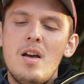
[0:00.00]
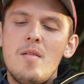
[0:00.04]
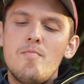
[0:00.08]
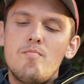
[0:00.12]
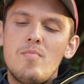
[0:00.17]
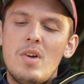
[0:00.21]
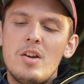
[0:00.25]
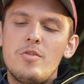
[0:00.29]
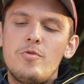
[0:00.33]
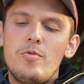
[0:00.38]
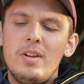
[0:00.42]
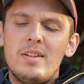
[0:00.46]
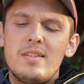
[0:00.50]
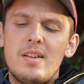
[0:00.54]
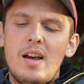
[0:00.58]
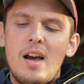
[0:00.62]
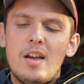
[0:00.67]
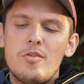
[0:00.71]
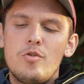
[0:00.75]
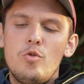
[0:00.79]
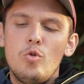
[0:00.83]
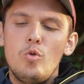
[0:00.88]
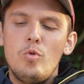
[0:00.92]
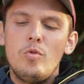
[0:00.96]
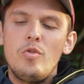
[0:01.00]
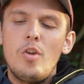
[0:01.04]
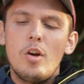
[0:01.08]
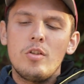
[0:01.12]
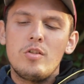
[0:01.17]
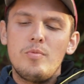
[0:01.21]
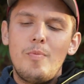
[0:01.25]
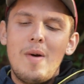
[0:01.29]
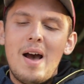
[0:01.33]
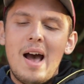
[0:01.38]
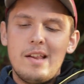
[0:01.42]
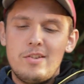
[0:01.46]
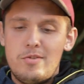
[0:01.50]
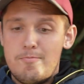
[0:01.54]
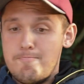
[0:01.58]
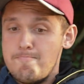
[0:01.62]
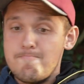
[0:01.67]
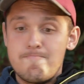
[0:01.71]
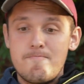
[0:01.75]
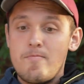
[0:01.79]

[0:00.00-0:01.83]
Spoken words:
My tricks are too not bad,